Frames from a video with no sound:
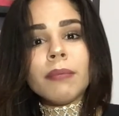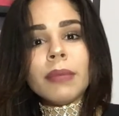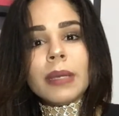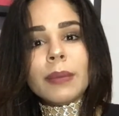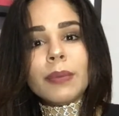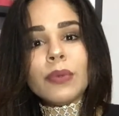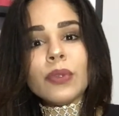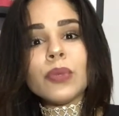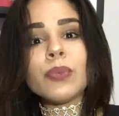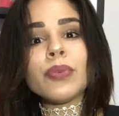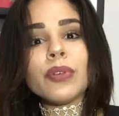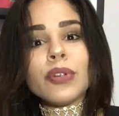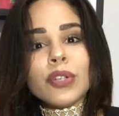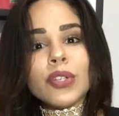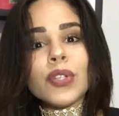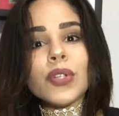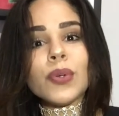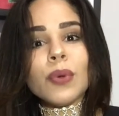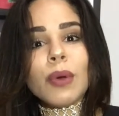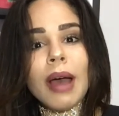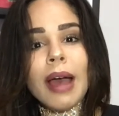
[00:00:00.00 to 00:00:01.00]
people's
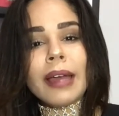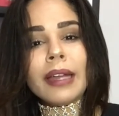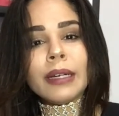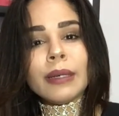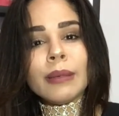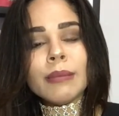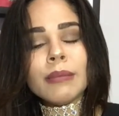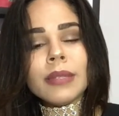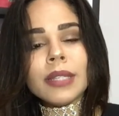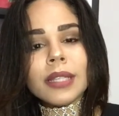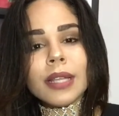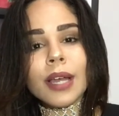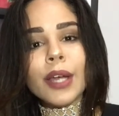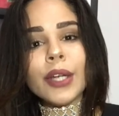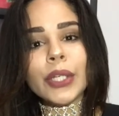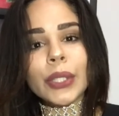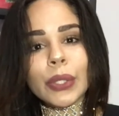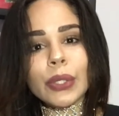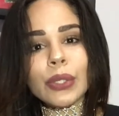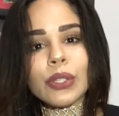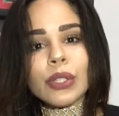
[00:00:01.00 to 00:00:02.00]
personal items
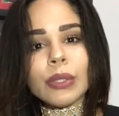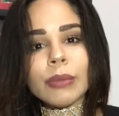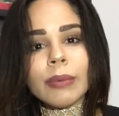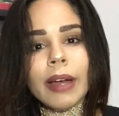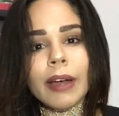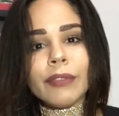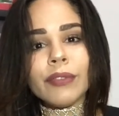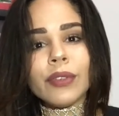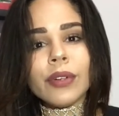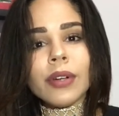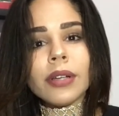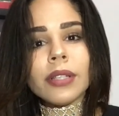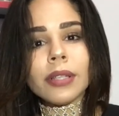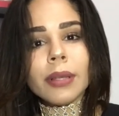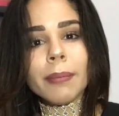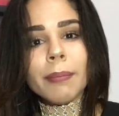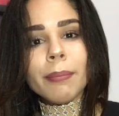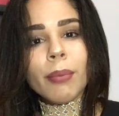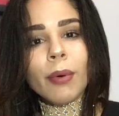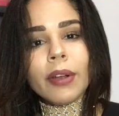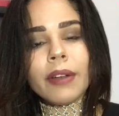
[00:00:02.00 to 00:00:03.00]
on YouTube after
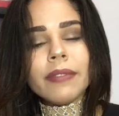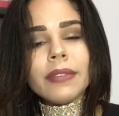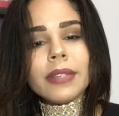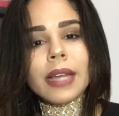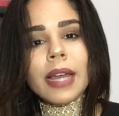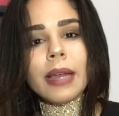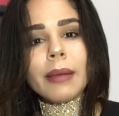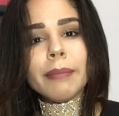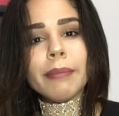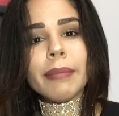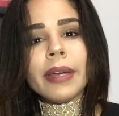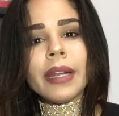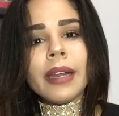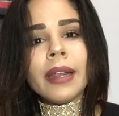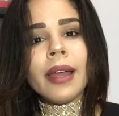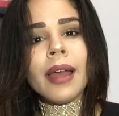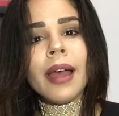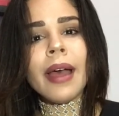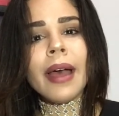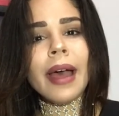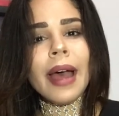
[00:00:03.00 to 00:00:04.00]
some point of time, but
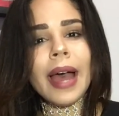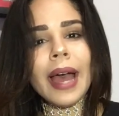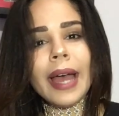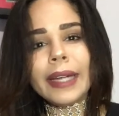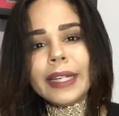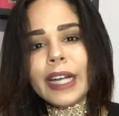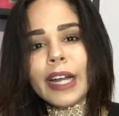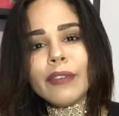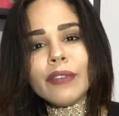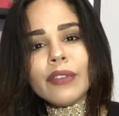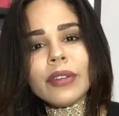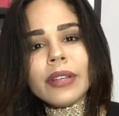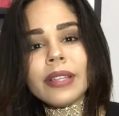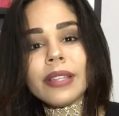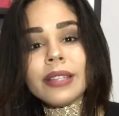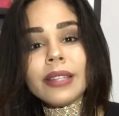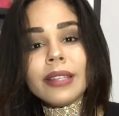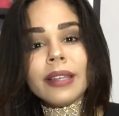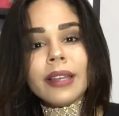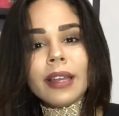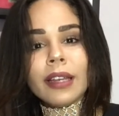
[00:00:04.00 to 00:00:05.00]
I never
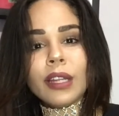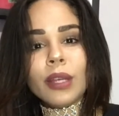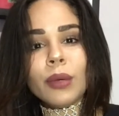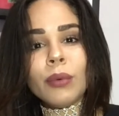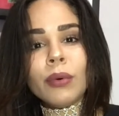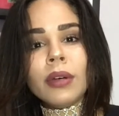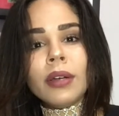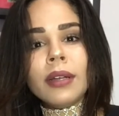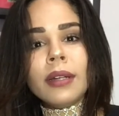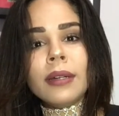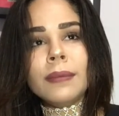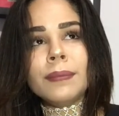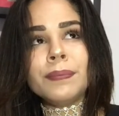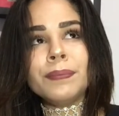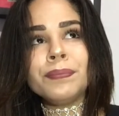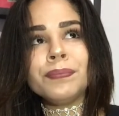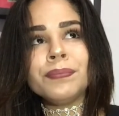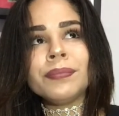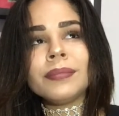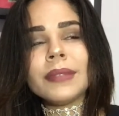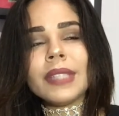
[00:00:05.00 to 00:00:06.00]
see anyone
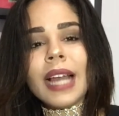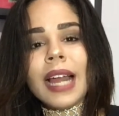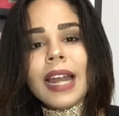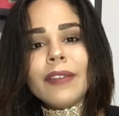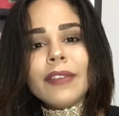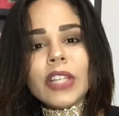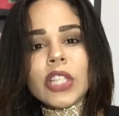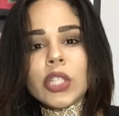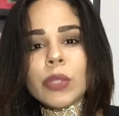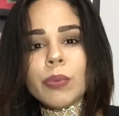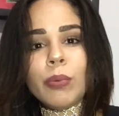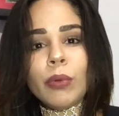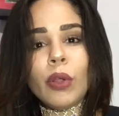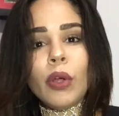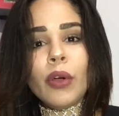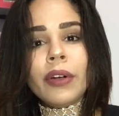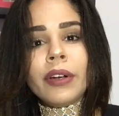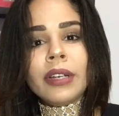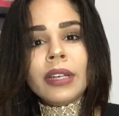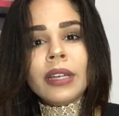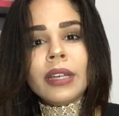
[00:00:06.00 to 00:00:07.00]
kind of
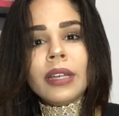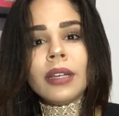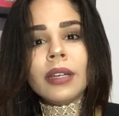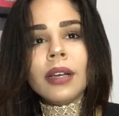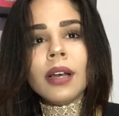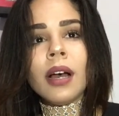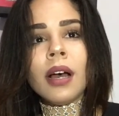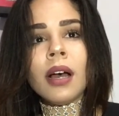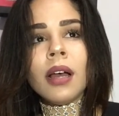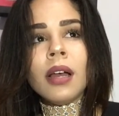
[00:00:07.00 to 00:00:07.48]
exploring